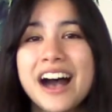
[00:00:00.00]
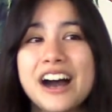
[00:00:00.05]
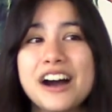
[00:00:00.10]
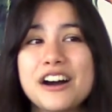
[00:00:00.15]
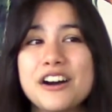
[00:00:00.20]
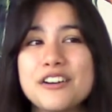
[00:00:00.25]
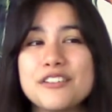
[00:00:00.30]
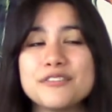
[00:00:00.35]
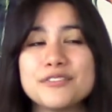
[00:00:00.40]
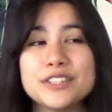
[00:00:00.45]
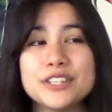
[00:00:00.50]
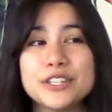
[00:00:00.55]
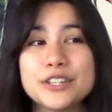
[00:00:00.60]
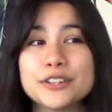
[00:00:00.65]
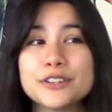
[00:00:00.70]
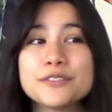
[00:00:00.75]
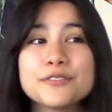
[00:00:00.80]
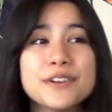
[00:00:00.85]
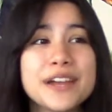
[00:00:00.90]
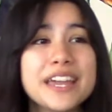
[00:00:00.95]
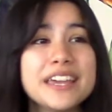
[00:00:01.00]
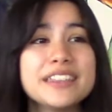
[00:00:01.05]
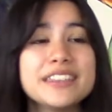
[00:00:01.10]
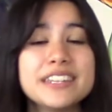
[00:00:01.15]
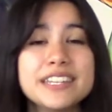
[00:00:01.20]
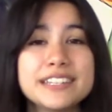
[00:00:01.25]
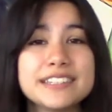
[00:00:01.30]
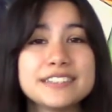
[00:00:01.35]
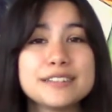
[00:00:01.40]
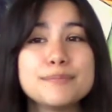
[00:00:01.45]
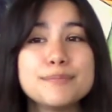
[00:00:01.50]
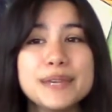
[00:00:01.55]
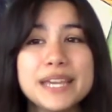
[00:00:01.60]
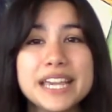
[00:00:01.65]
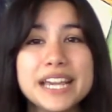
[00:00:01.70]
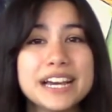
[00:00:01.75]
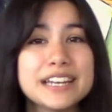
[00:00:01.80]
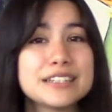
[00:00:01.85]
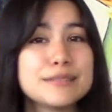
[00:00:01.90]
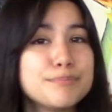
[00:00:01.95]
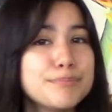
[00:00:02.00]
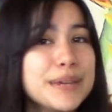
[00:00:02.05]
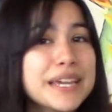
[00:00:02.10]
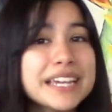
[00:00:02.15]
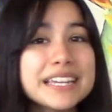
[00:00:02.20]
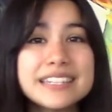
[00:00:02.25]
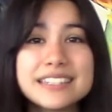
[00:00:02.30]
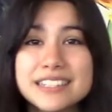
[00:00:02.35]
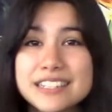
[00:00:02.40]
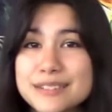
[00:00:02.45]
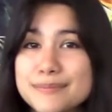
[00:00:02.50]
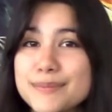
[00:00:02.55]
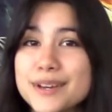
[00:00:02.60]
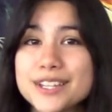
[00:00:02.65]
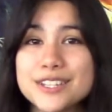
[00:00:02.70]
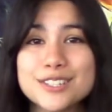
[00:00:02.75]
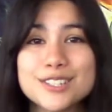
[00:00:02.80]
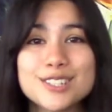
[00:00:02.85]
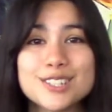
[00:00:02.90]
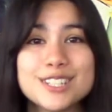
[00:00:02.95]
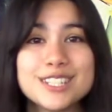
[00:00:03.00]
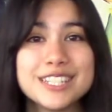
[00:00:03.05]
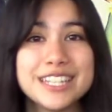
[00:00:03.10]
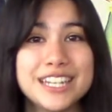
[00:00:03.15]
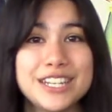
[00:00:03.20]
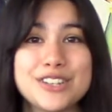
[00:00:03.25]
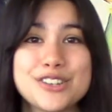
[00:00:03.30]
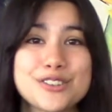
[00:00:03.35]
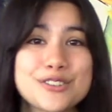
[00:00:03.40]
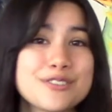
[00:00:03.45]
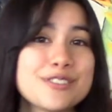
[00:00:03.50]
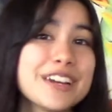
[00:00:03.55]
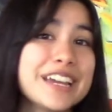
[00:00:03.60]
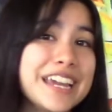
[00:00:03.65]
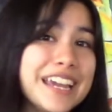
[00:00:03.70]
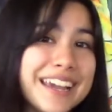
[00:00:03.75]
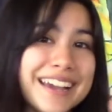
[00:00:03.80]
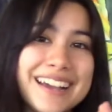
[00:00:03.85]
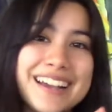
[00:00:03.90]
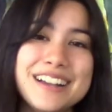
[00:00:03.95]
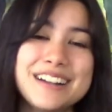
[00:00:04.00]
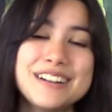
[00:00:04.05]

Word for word: of your faith needs to be as big as this mustard seed tree.